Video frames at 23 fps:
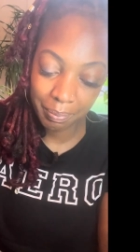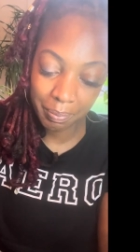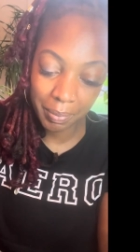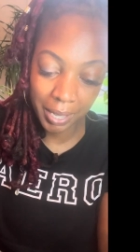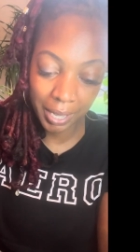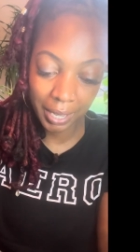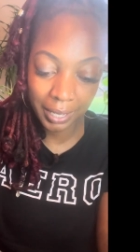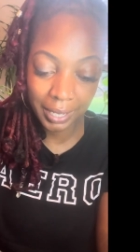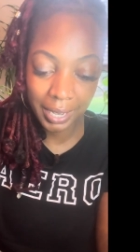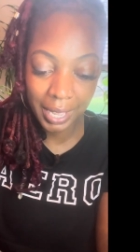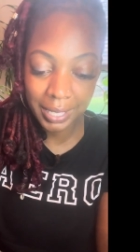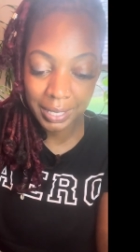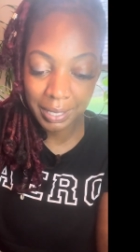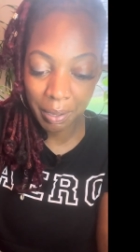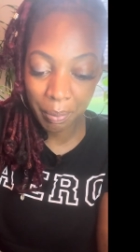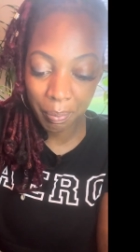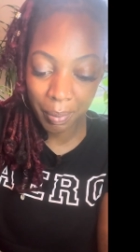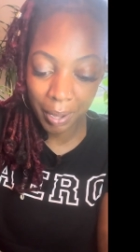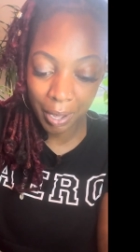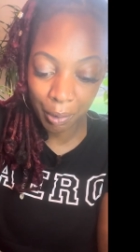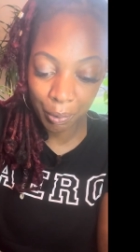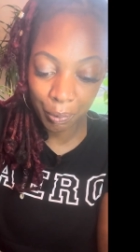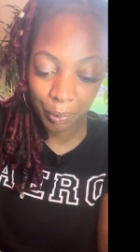Man, that's
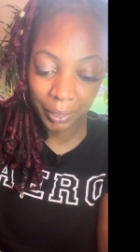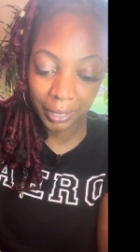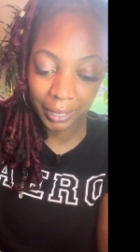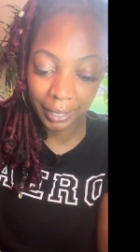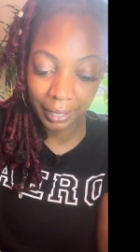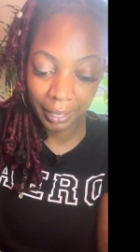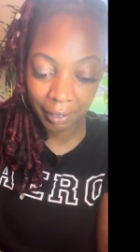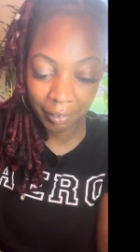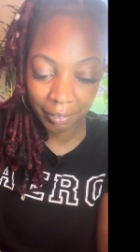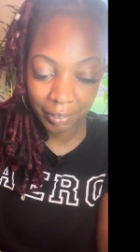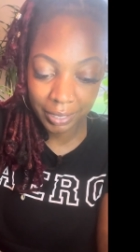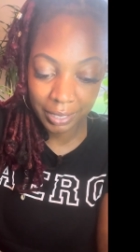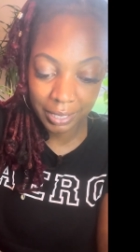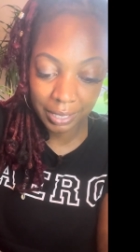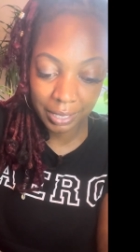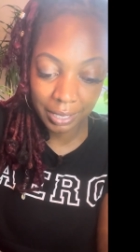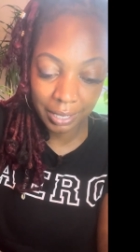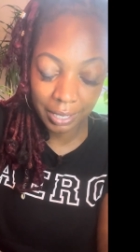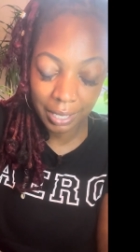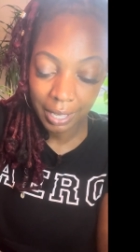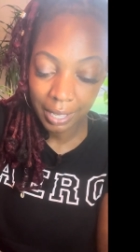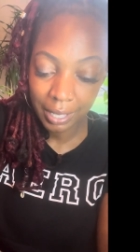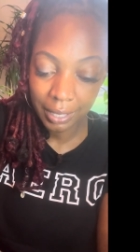about
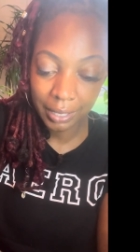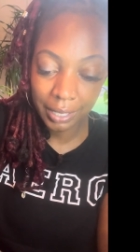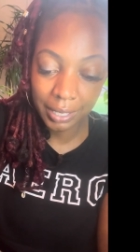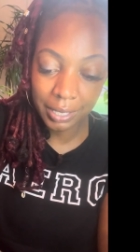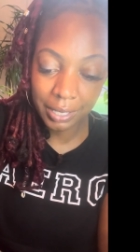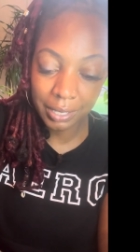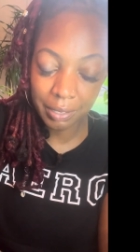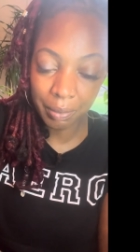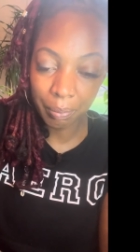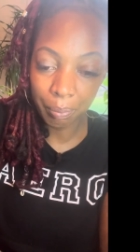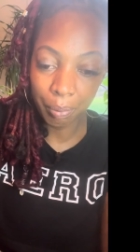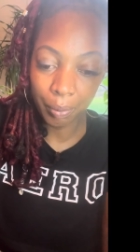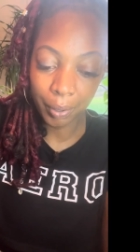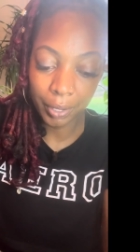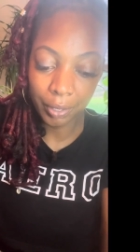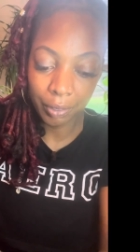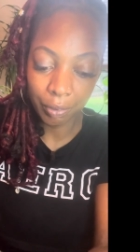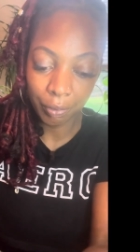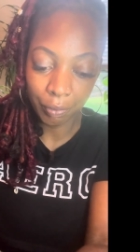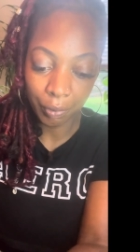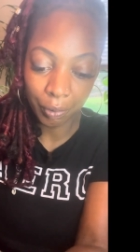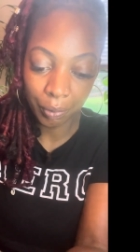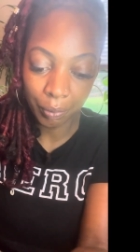clarity. This is a
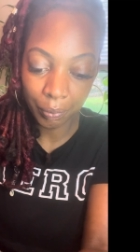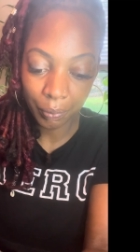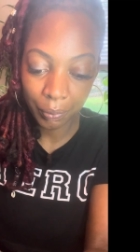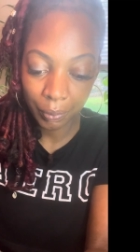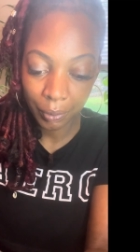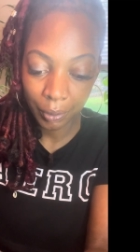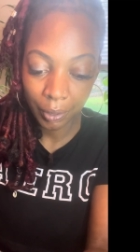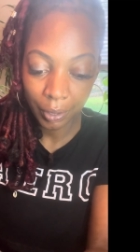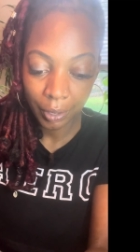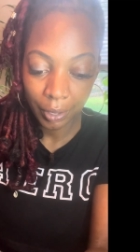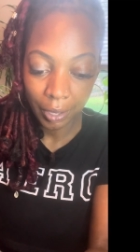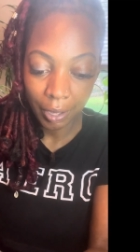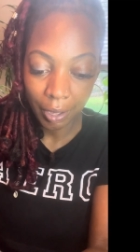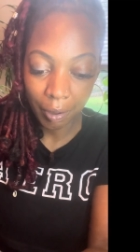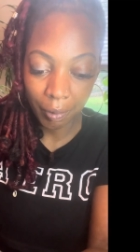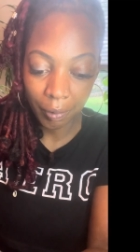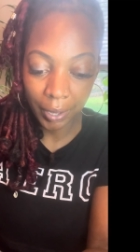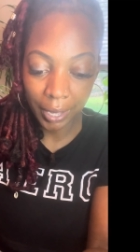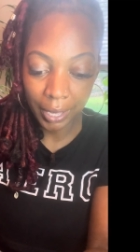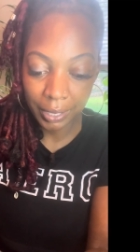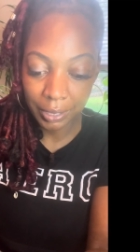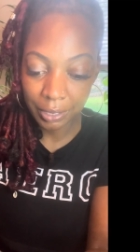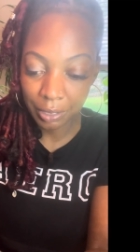breakthrough.
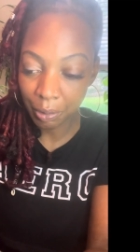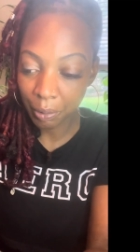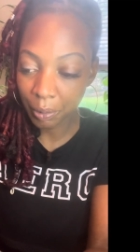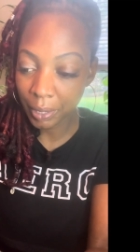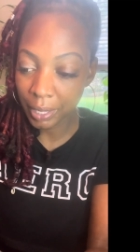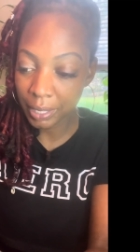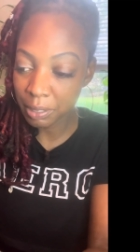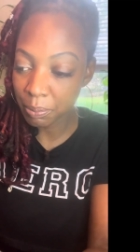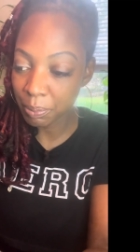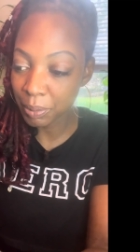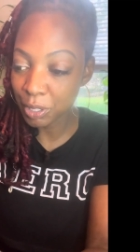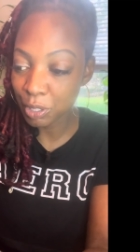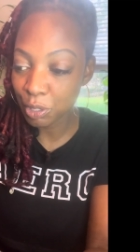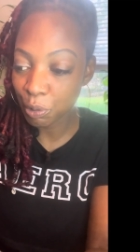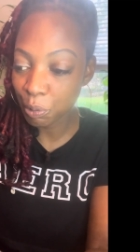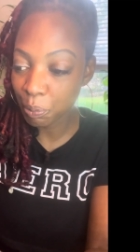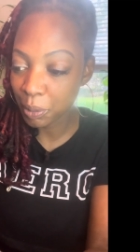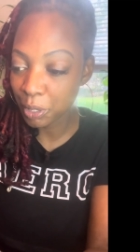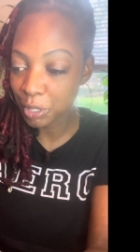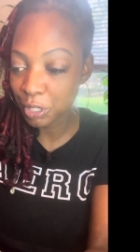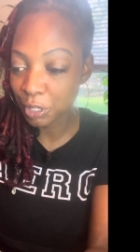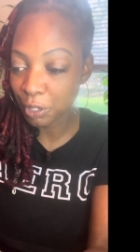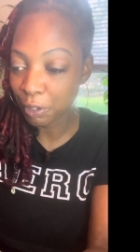Okay, so it's been so
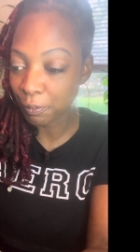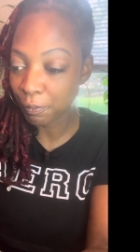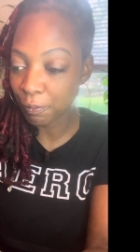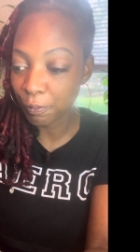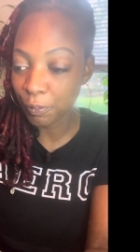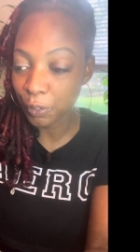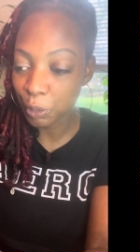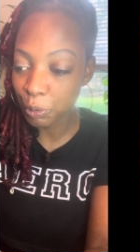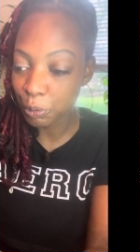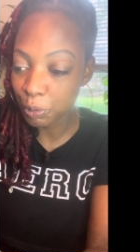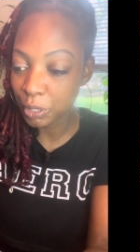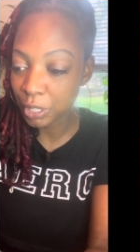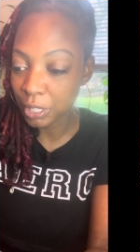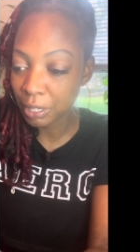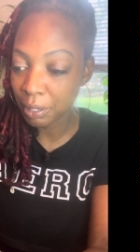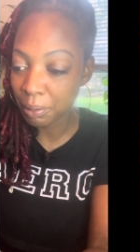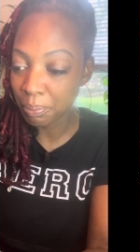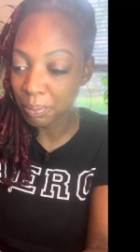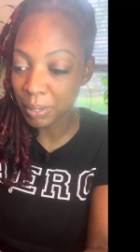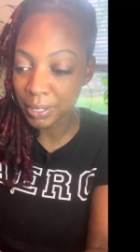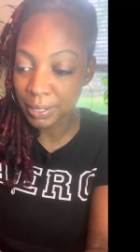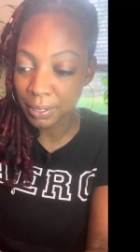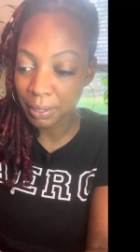much
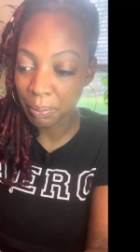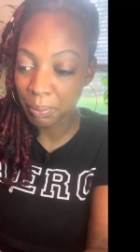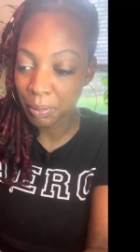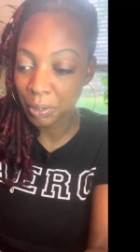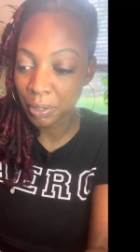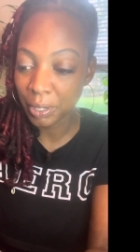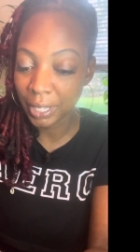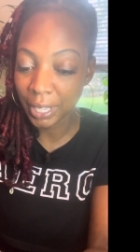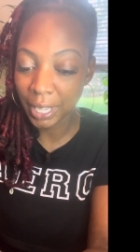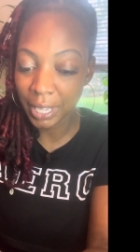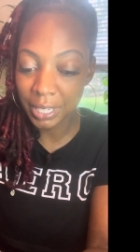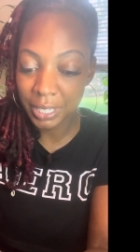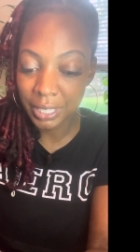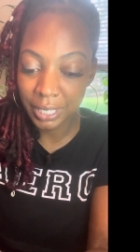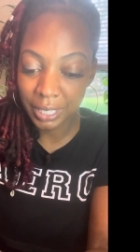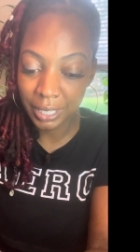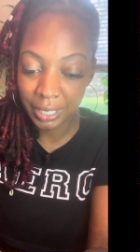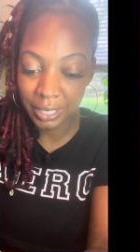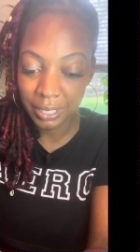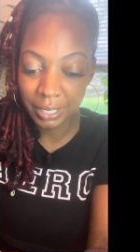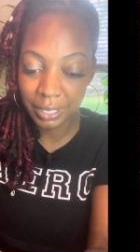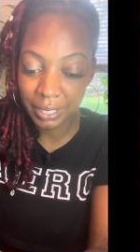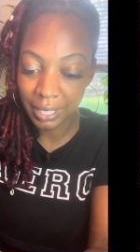confusion,
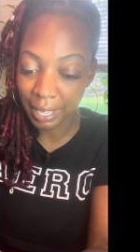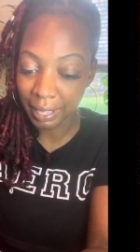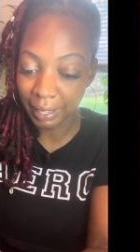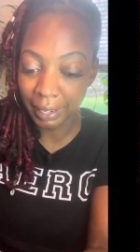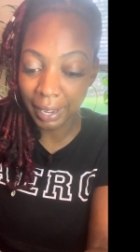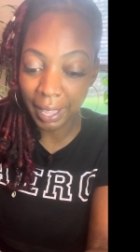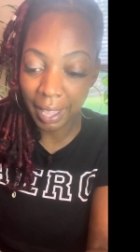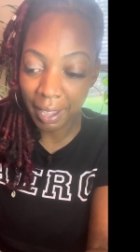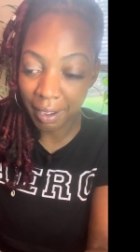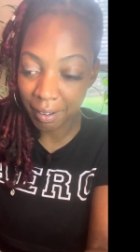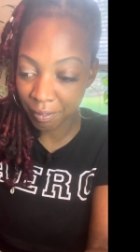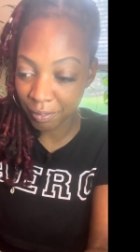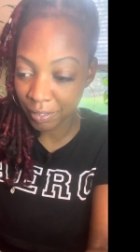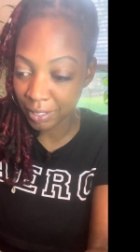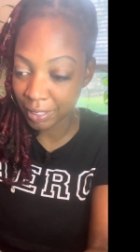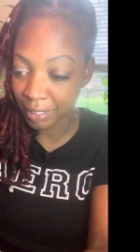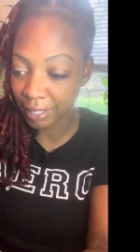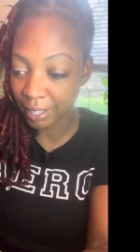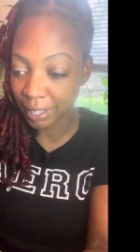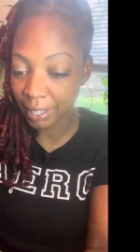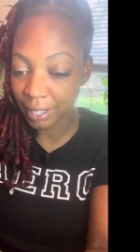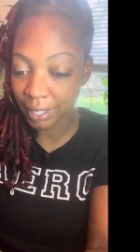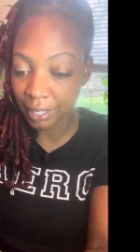miscommunications, and
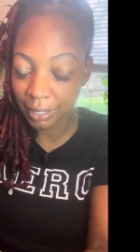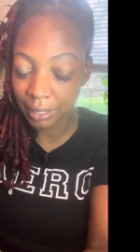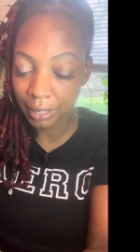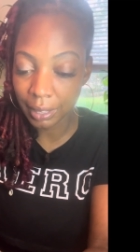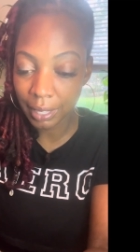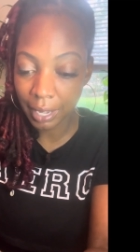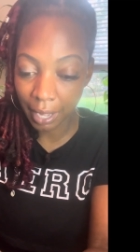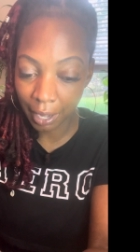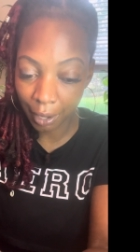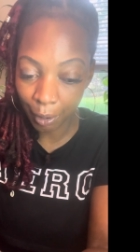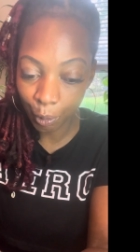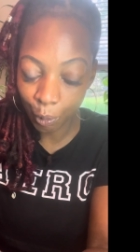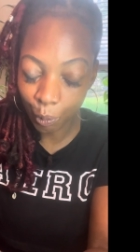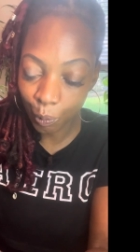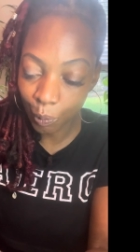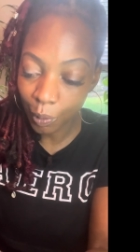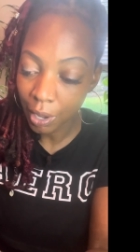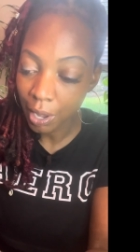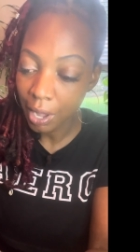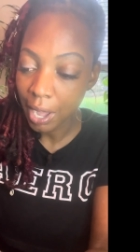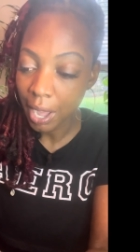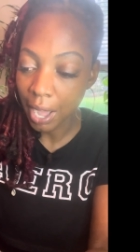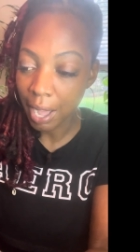everything. Now,
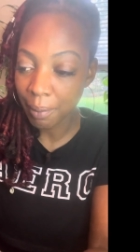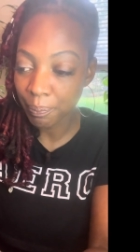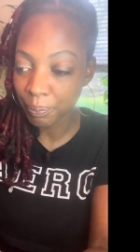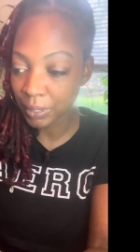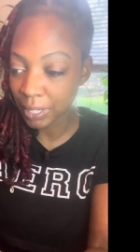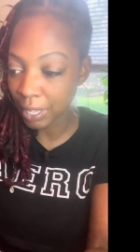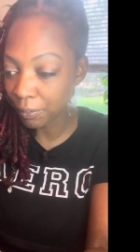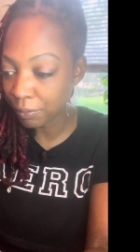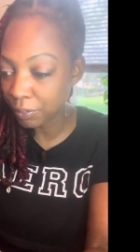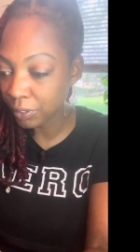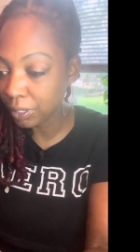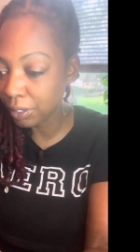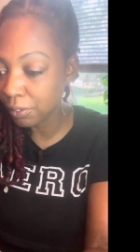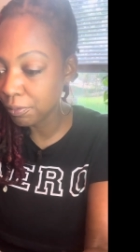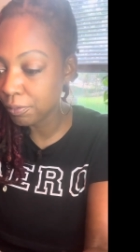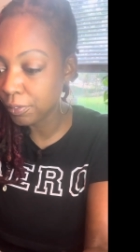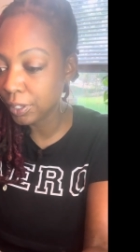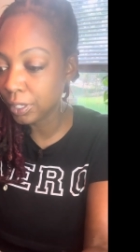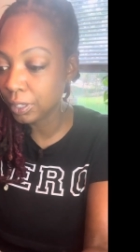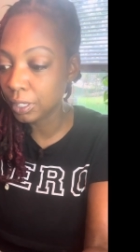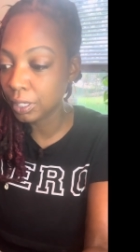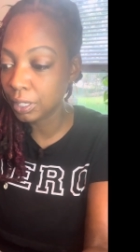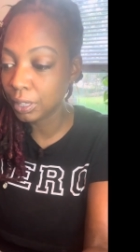I'm definitely
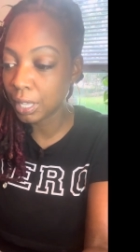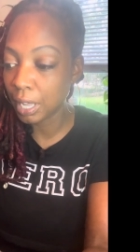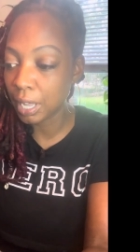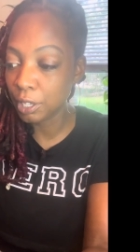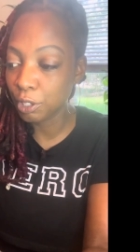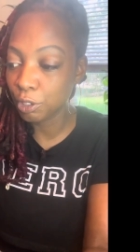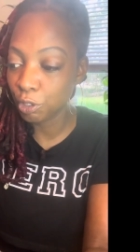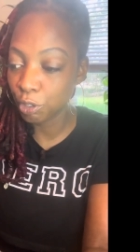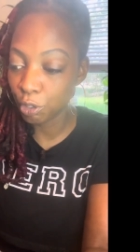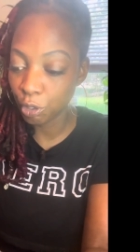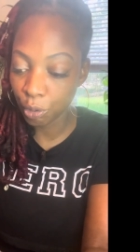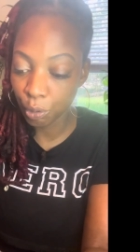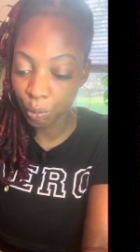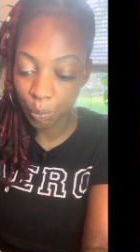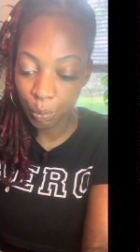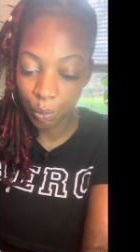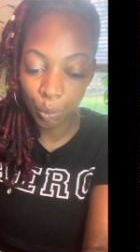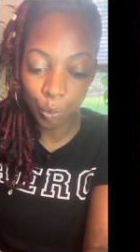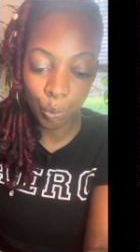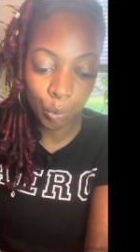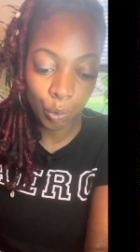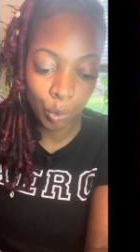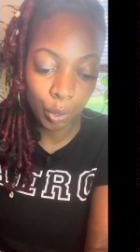feeling like you
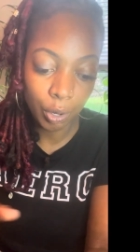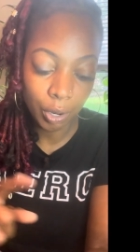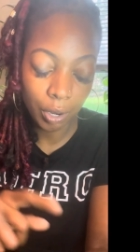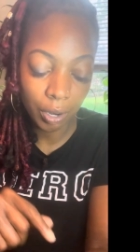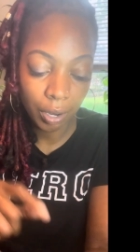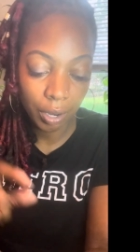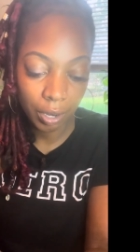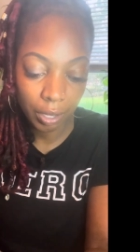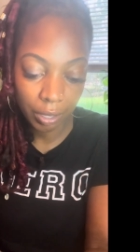or